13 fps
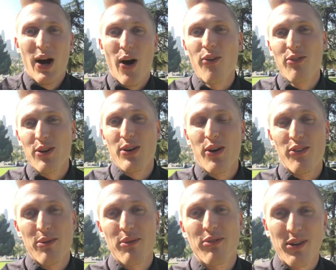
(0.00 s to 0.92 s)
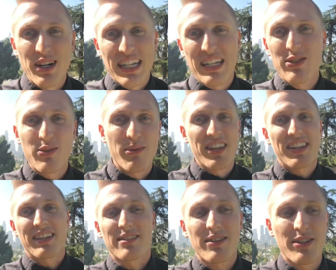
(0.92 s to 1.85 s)
over and over before it gets through my
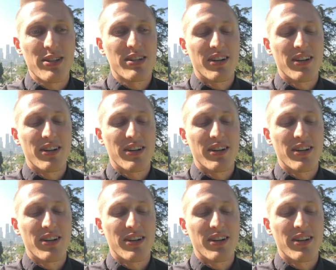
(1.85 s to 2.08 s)
thick skull.